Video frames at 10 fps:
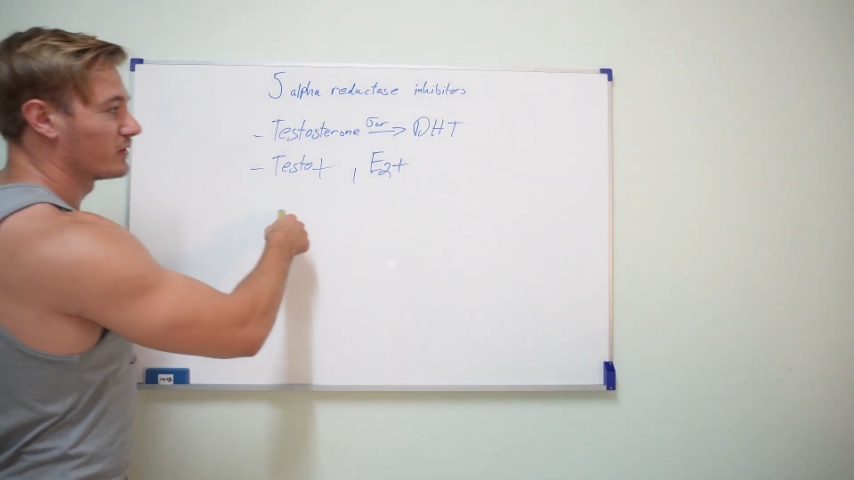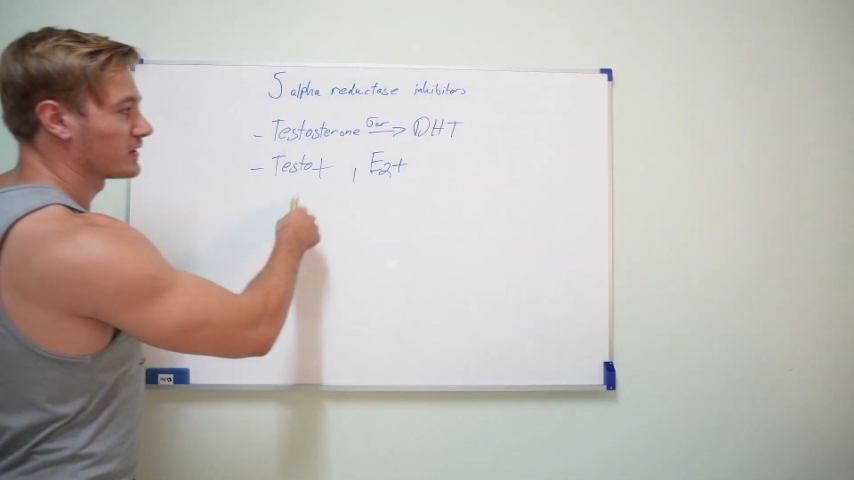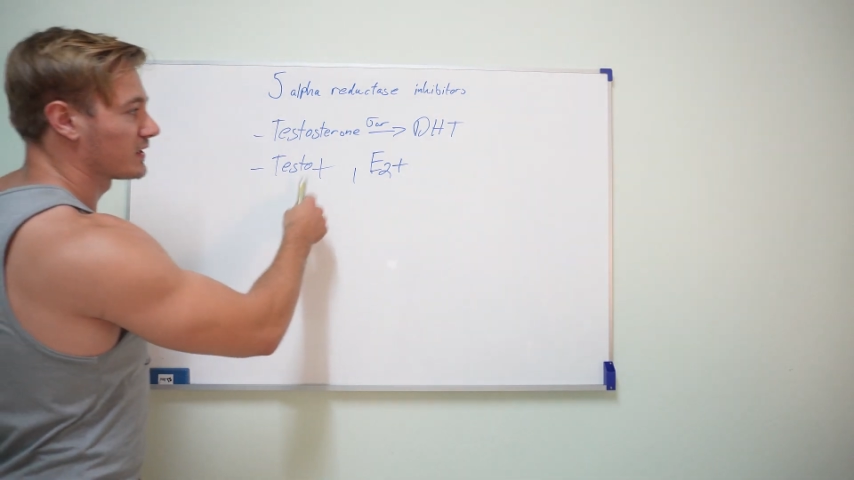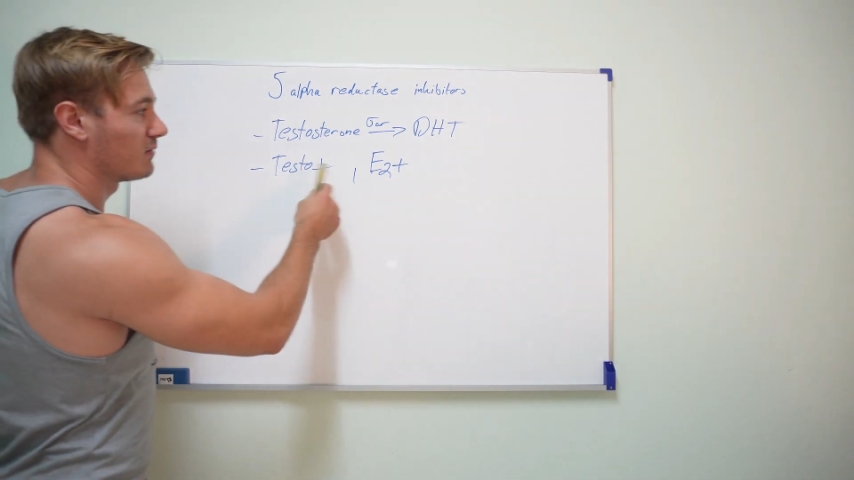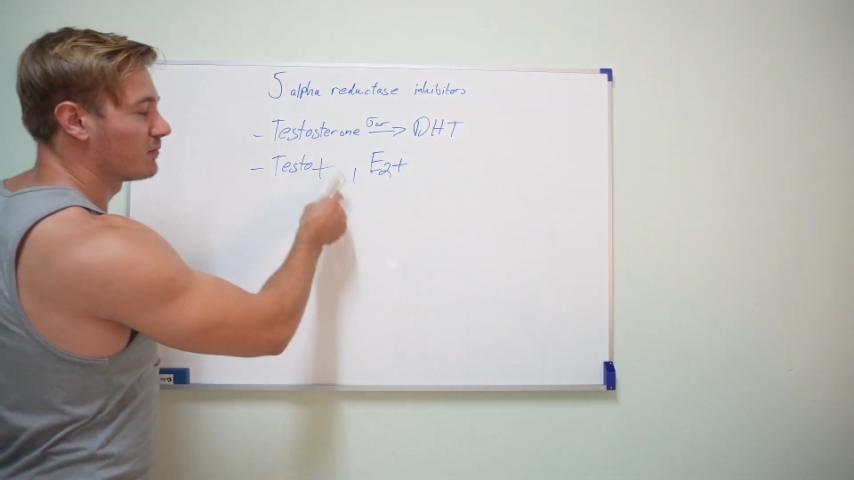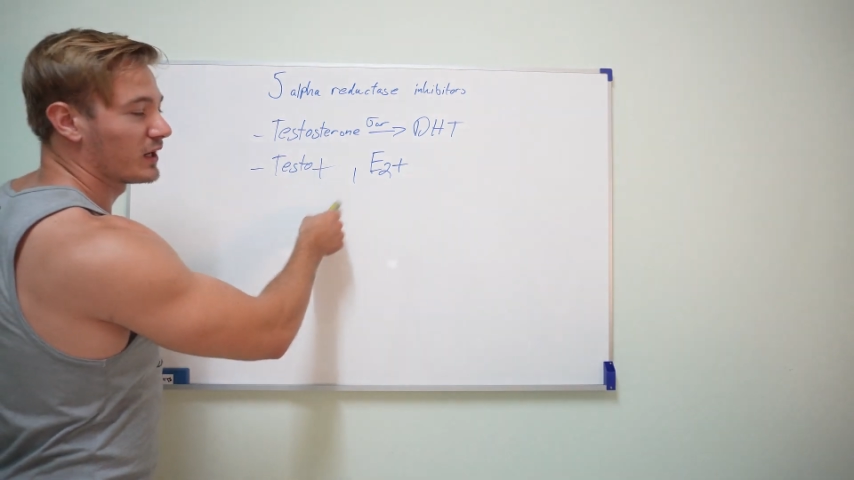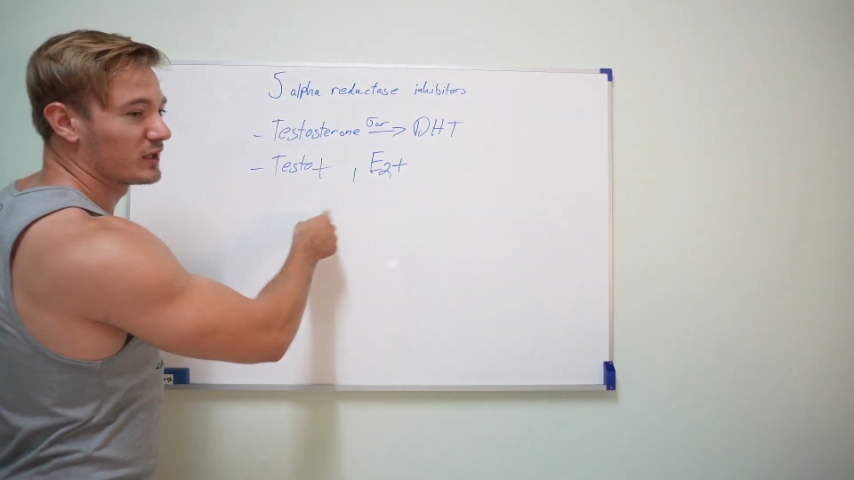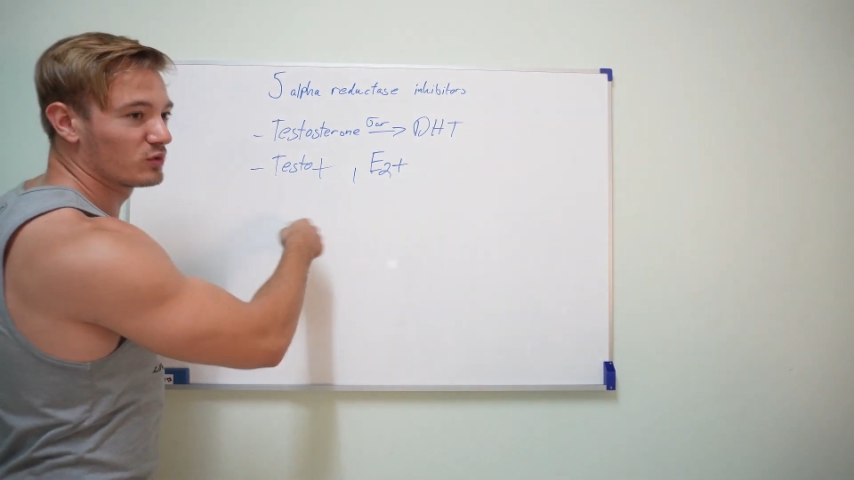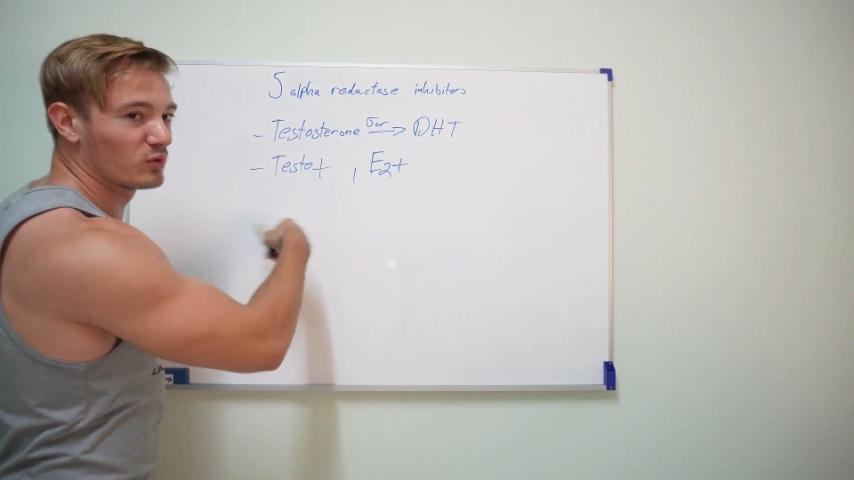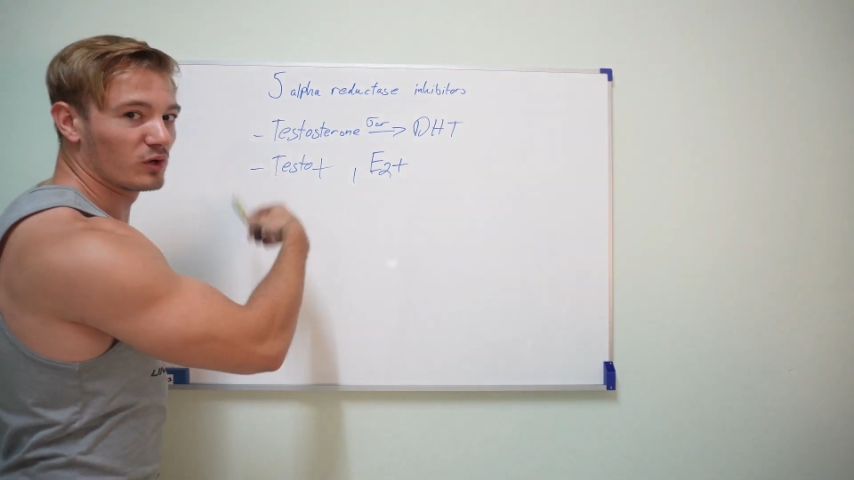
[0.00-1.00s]
that can
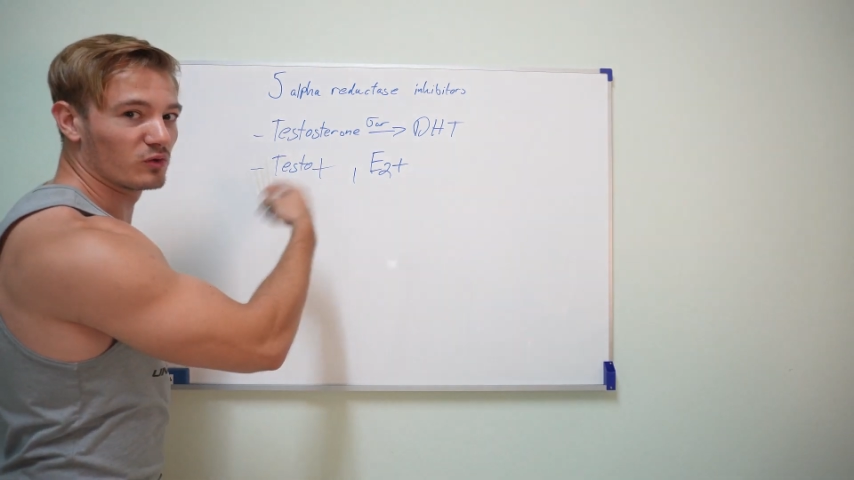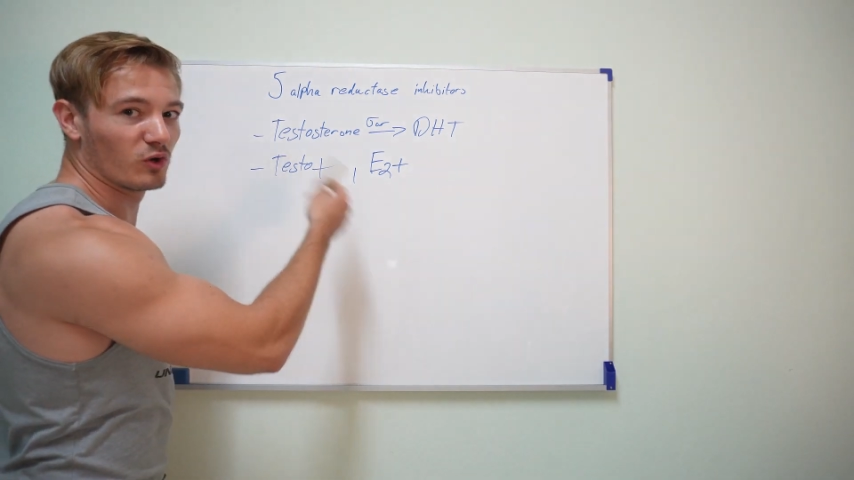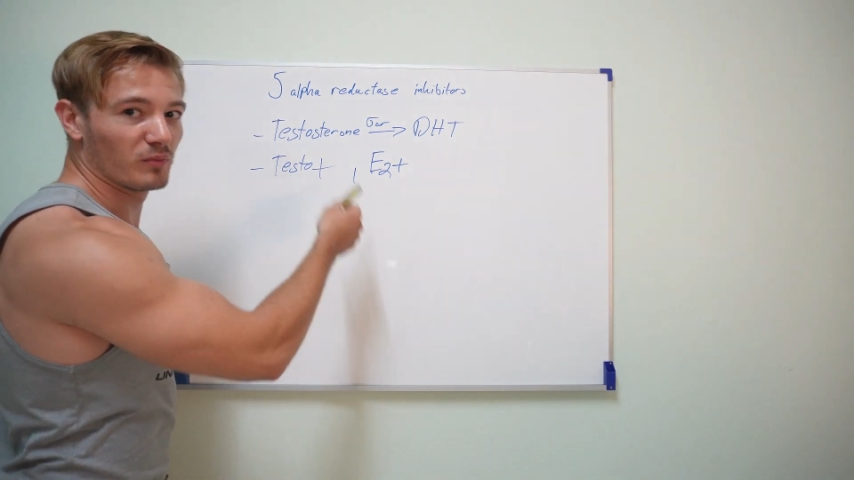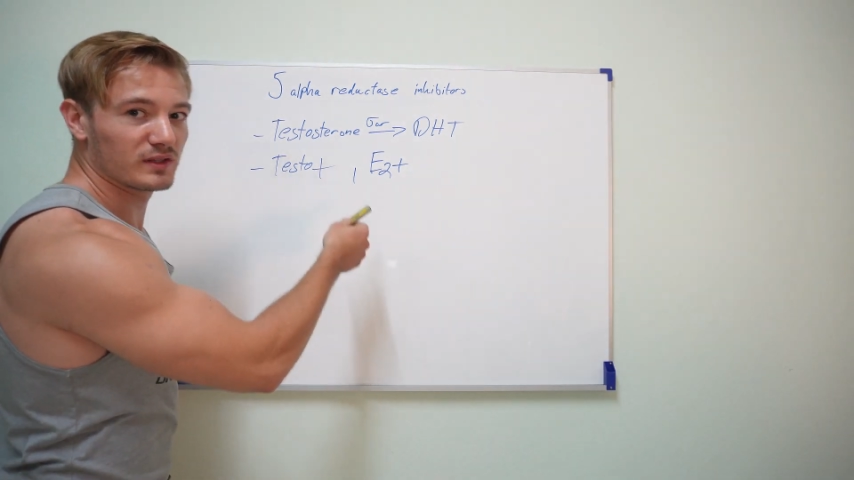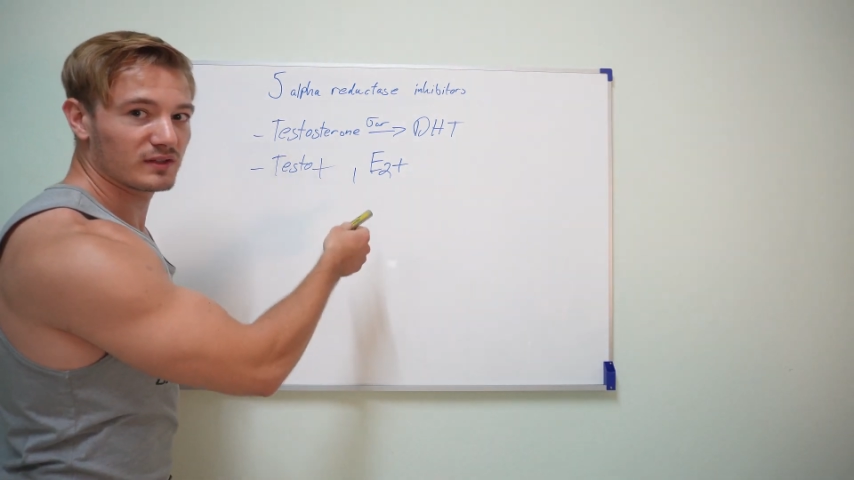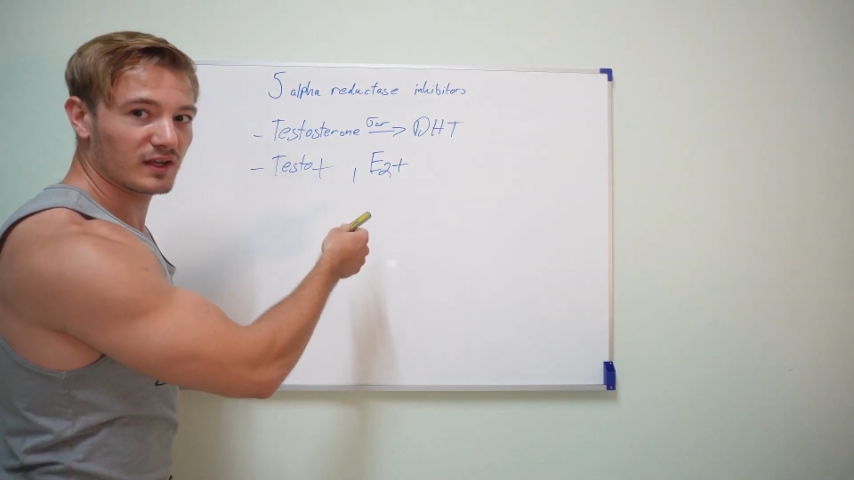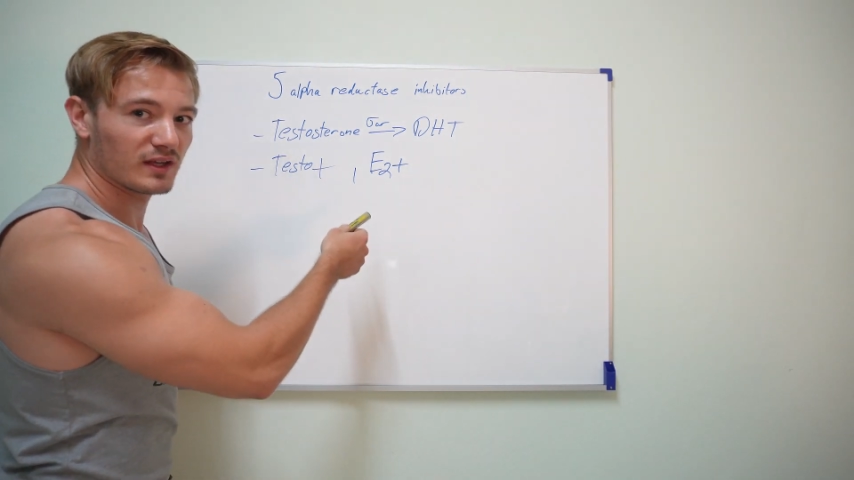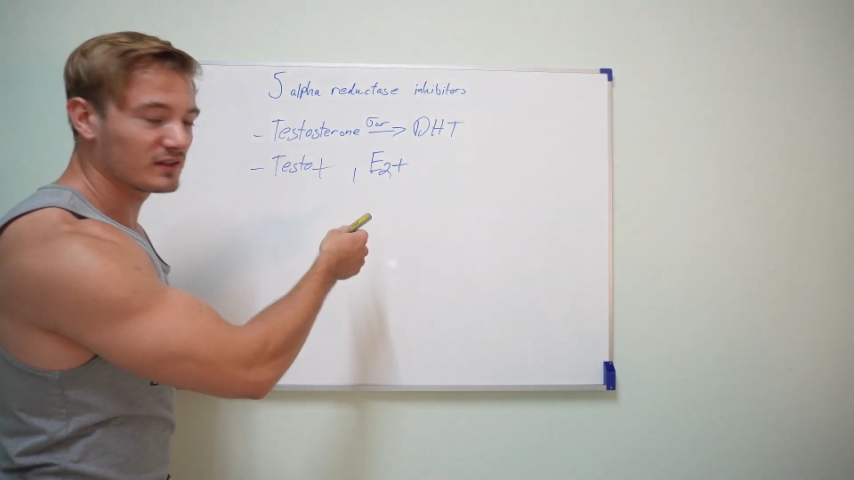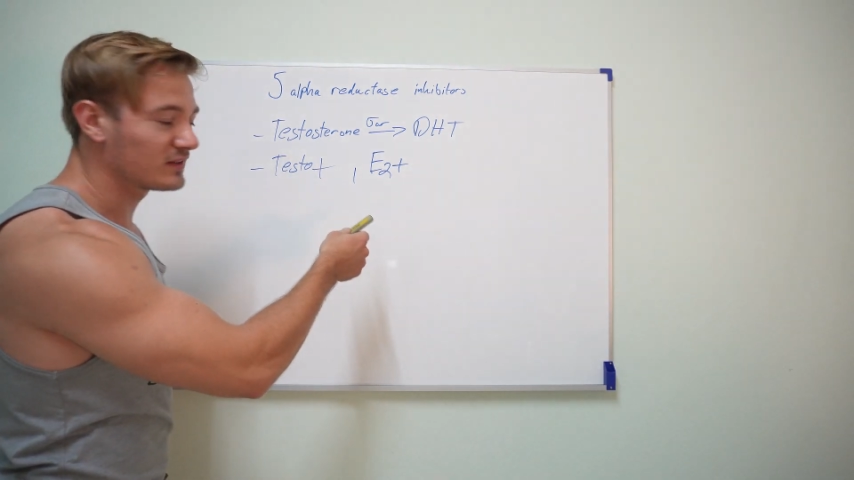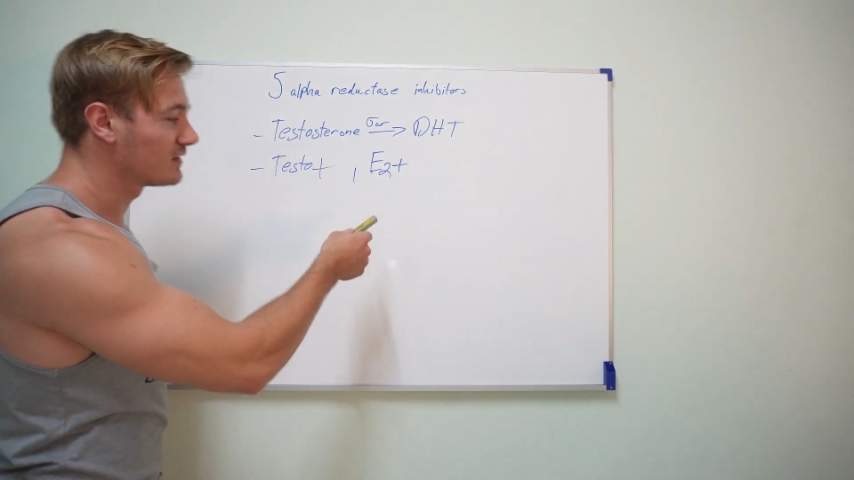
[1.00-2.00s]
bind to
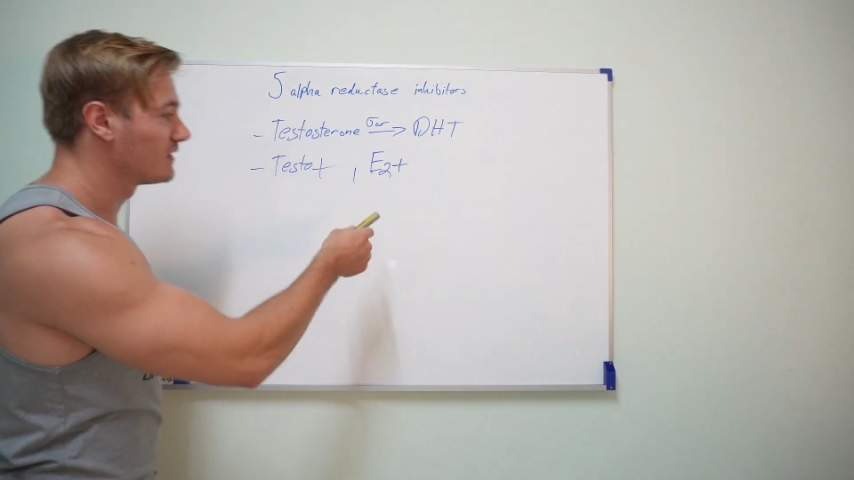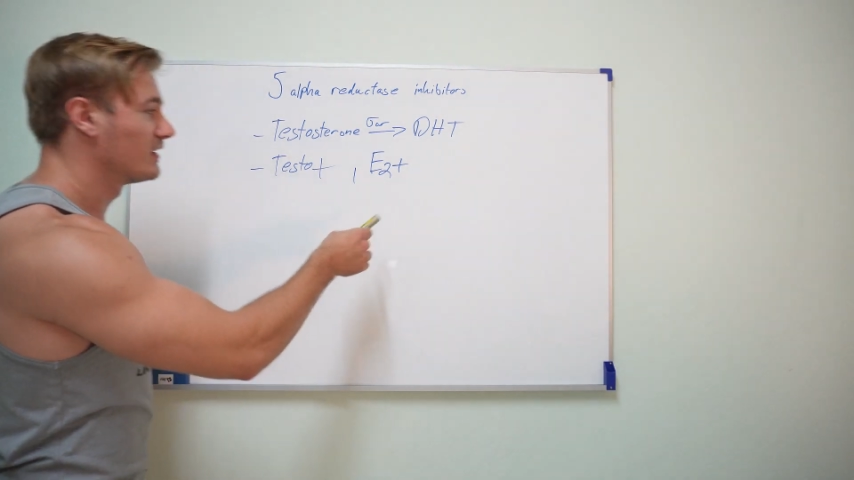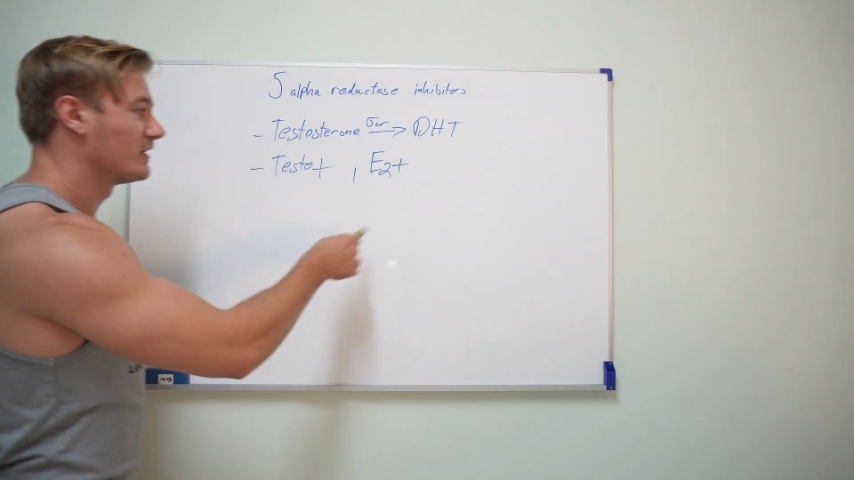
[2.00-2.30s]
aromatase